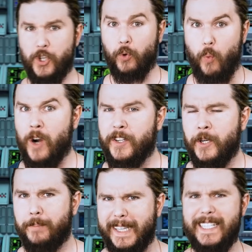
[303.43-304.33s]
you want
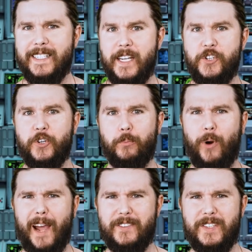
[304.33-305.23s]
complete digital
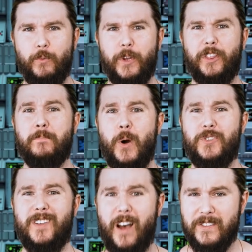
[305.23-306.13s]
privacy with the
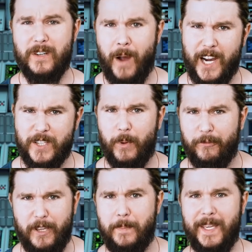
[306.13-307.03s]
most
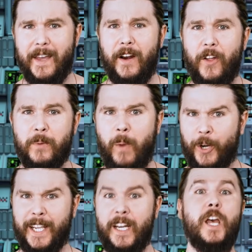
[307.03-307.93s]
customizable VPN on the
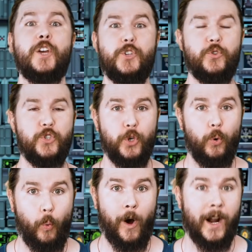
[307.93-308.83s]
market? Do you
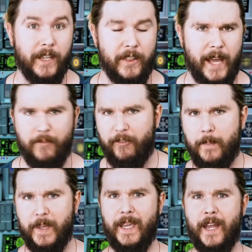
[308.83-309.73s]
want that
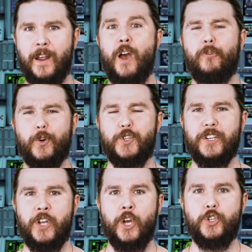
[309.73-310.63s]
VPN for
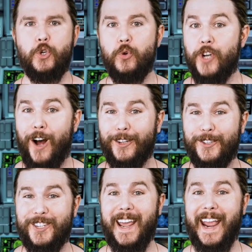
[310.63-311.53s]
just
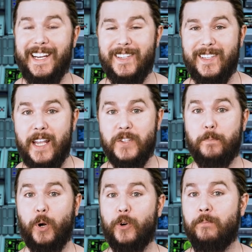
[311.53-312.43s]

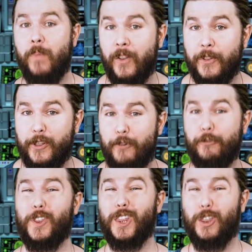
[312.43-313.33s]
$2.08 per month
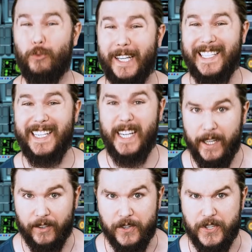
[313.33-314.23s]
for three
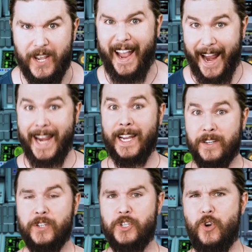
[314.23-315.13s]
years
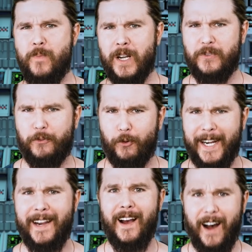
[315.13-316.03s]
and two months
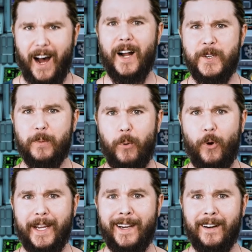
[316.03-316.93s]
free on your
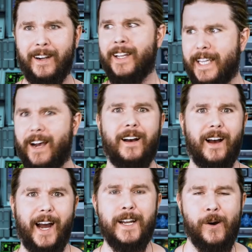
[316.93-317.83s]
boy here? Yeah,
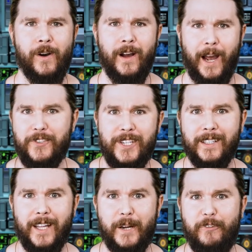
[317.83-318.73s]
I know. I've seen
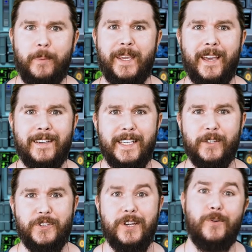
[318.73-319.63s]
a lot of VPN
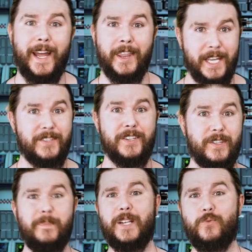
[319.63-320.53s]
deals too, and this is
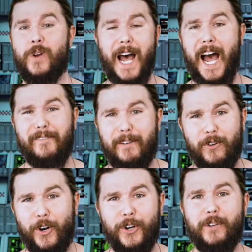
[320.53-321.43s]
the best one I've
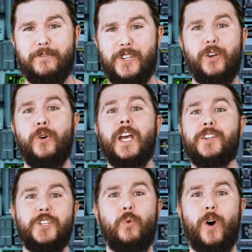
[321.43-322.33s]
ever heard of too.
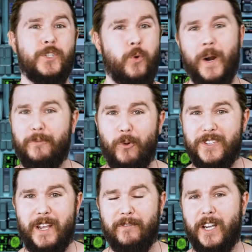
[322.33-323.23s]
Do you want 24
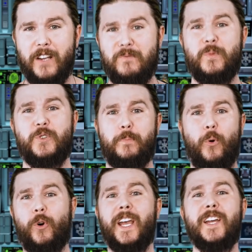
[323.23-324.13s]
7 customer
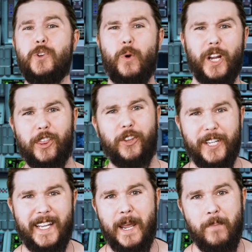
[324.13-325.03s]
support? Do you want a
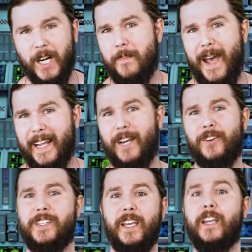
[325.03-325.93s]
30 day money back
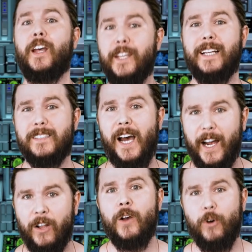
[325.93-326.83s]
guarantee? Yes,
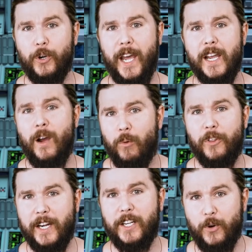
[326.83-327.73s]
Kyle. Okay,
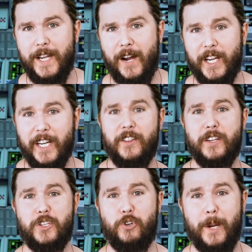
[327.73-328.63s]
well then go down into
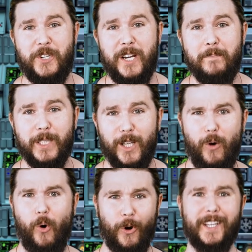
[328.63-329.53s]
the description
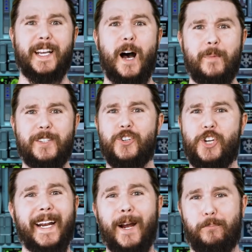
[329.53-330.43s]
below or the comments and
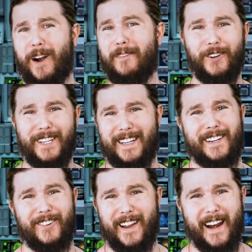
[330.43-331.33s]
check out Private
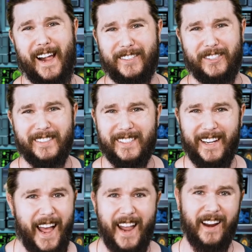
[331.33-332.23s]
Internet Access
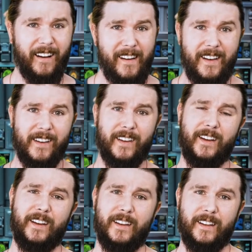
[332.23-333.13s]
today.
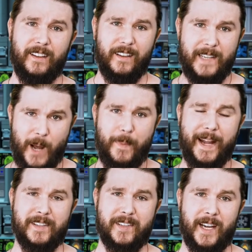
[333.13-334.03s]
Now
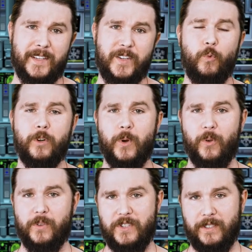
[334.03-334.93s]
back to sciencing
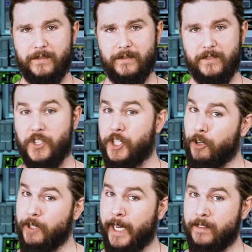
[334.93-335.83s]
wormholes.
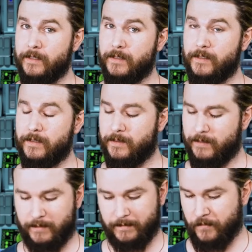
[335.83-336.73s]
Securely.
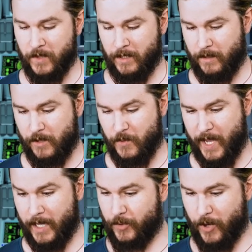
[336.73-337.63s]
You
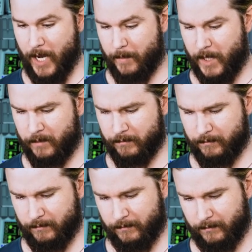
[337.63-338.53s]
can't track me.
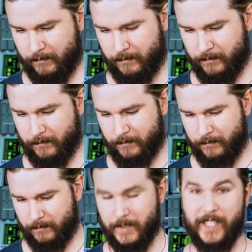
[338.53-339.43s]

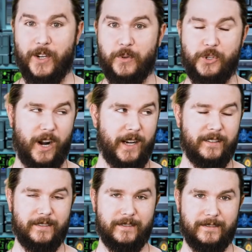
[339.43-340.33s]
And don't try,
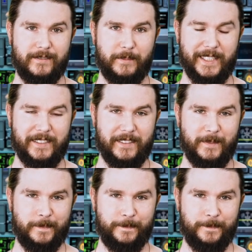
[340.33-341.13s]
please.